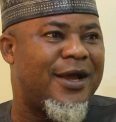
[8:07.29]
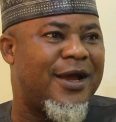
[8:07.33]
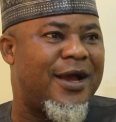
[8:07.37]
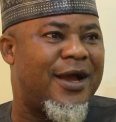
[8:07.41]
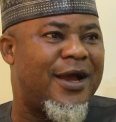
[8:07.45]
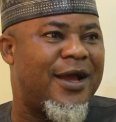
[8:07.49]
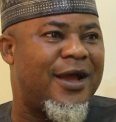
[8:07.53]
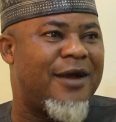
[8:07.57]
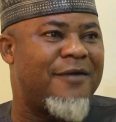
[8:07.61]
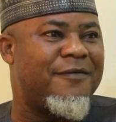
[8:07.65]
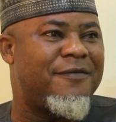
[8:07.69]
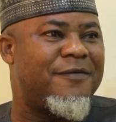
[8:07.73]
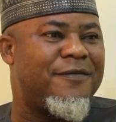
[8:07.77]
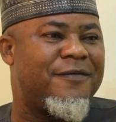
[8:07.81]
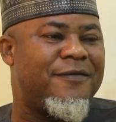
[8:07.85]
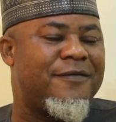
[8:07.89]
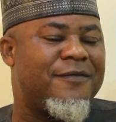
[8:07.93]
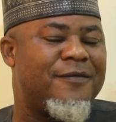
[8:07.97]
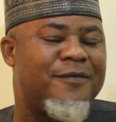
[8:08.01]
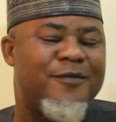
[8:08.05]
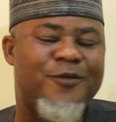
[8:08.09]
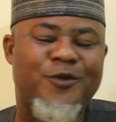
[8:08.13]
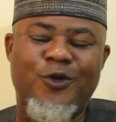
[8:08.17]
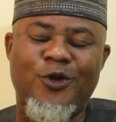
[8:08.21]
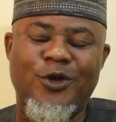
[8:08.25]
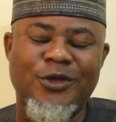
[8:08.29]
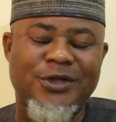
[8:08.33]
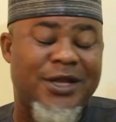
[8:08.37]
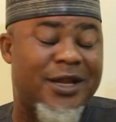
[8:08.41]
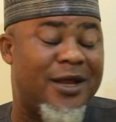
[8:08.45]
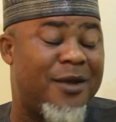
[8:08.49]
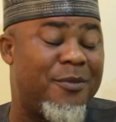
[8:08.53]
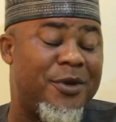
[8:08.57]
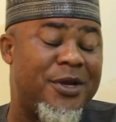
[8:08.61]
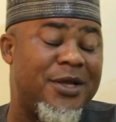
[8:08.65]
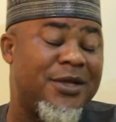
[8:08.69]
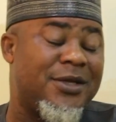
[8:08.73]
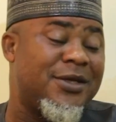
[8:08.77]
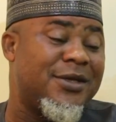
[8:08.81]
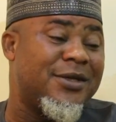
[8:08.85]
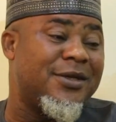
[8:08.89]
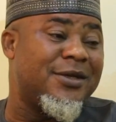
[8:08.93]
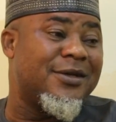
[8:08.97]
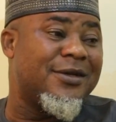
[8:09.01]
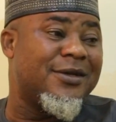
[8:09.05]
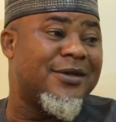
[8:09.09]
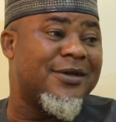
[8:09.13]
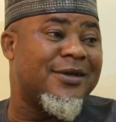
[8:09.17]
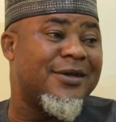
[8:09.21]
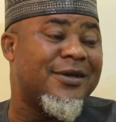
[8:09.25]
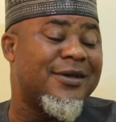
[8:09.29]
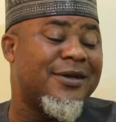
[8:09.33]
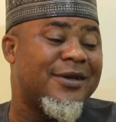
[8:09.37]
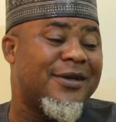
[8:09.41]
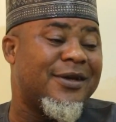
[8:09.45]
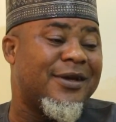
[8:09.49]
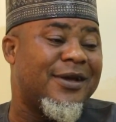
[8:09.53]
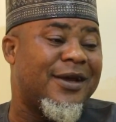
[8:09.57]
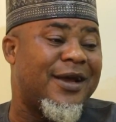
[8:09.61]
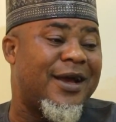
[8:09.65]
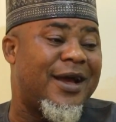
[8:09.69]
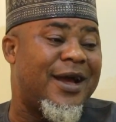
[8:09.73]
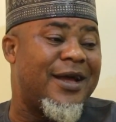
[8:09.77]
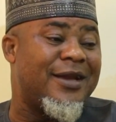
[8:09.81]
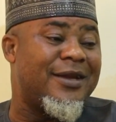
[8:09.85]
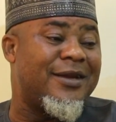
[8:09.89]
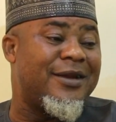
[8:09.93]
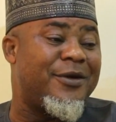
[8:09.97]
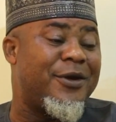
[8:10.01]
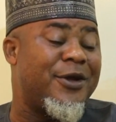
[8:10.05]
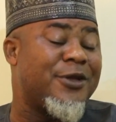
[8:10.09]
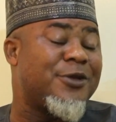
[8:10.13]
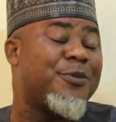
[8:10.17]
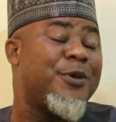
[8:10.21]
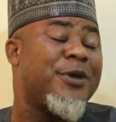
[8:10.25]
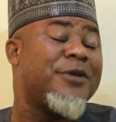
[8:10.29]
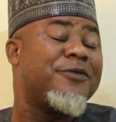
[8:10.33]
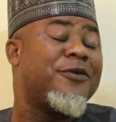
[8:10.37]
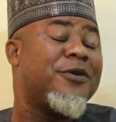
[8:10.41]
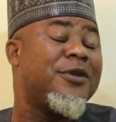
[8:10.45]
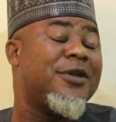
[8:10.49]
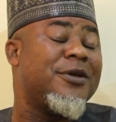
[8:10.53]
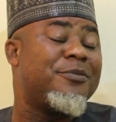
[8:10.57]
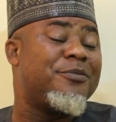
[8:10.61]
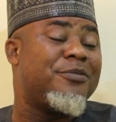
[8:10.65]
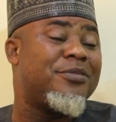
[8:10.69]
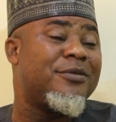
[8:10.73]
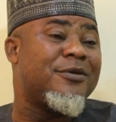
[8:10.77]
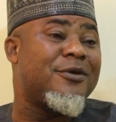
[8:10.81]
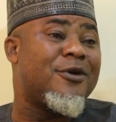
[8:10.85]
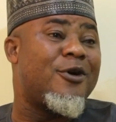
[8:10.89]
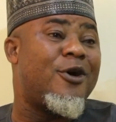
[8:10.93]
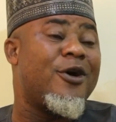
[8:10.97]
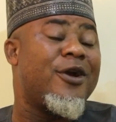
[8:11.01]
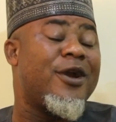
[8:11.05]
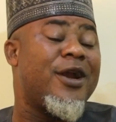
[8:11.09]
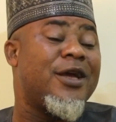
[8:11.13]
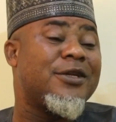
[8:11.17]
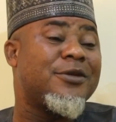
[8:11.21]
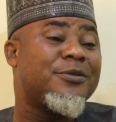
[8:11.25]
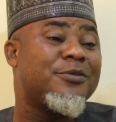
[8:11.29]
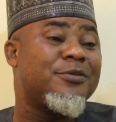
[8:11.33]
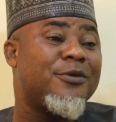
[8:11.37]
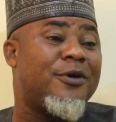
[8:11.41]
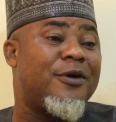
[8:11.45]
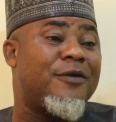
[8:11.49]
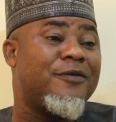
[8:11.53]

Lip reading: I have trust and ability and the respect for the Congress